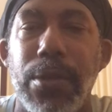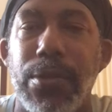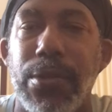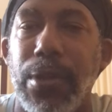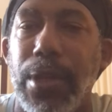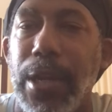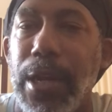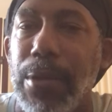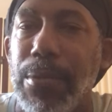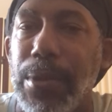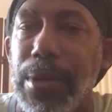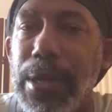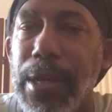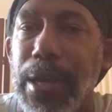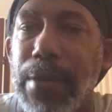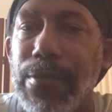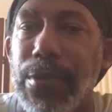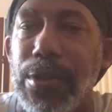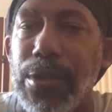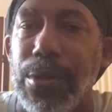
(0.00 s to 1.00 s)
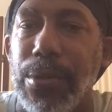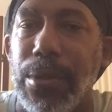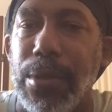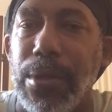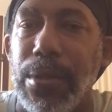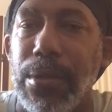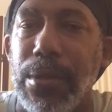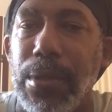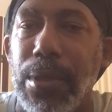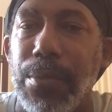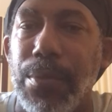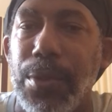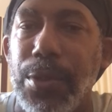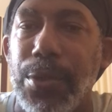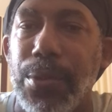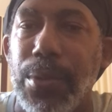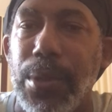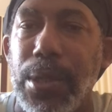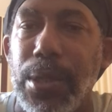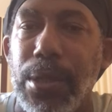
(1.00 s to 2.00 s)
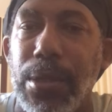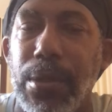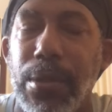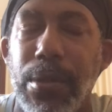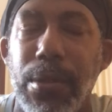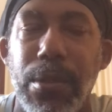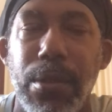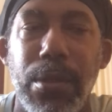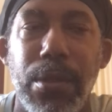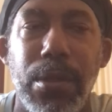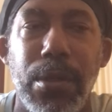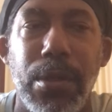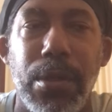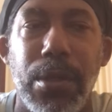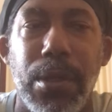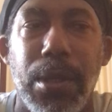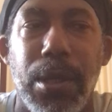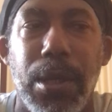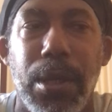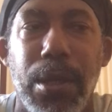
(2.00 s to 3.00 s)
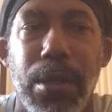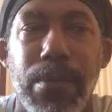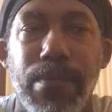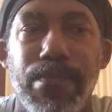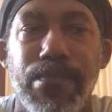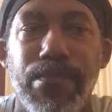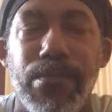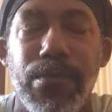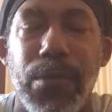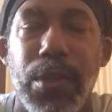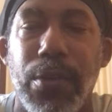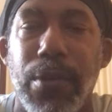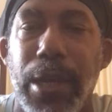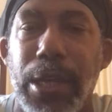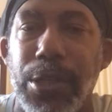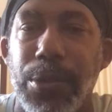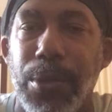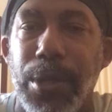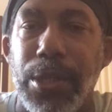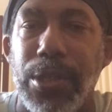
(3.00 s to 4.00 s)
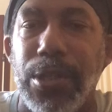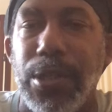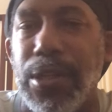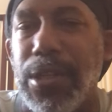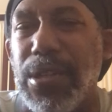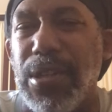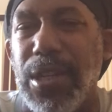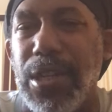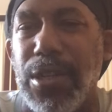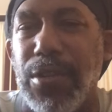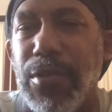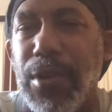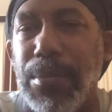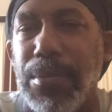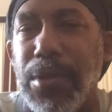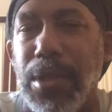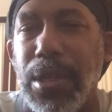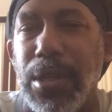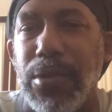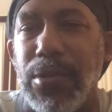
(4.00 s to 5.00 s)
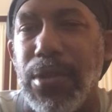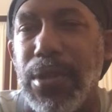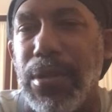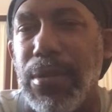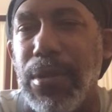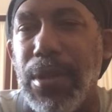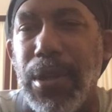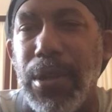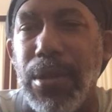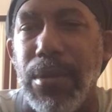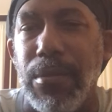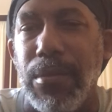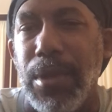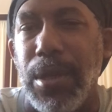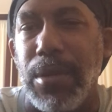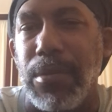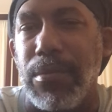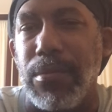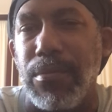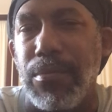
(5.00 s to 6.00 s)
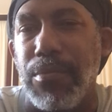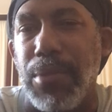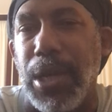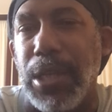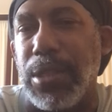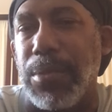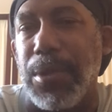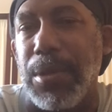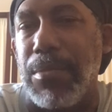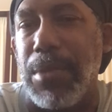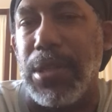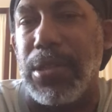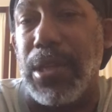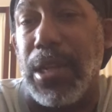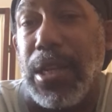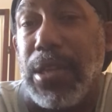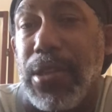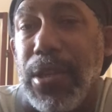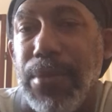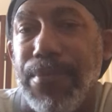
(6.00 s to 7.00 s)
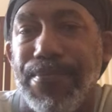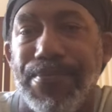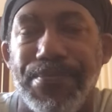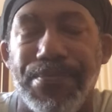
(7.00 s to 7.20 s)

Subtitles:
so that I wouldn't have to do it in between the graduation and interrupt things and possibly miss anything.